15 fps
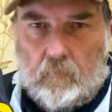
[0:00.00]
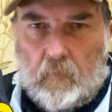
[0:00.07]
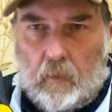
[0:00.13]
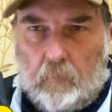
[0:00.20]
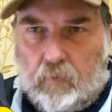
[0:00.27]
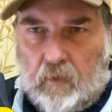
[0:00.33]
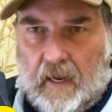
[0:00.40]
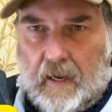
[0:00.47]

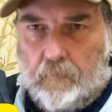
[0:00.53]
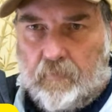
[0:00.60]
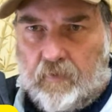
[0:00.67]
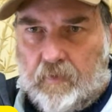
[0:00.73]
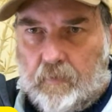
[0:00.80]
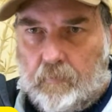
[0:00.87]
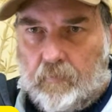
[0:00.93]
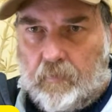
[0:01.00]
Blame
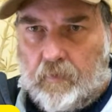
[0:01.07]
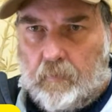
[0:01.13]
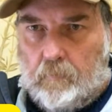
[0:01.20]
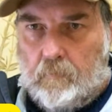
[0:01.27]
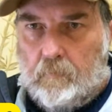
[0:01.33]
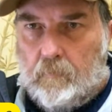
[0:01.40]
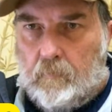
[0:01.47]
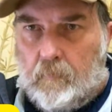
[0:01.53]

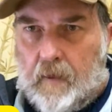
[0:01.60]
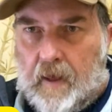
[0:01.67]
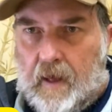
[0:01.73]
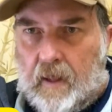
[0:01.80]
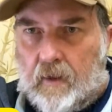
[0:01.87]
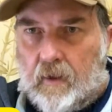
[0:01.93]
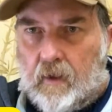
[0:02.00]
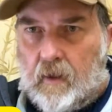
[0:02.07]
the
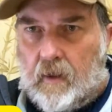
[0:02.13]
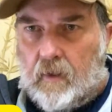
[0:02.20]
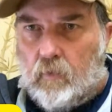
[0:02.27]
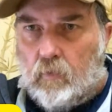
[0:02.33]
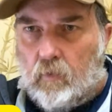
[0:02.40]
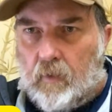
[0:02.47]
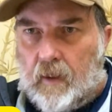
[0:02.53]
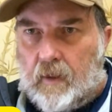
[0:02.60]
man and
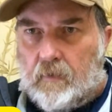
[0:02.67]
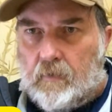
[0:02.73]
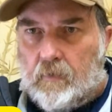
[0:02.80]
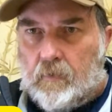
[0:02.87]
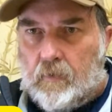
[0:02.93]
all that,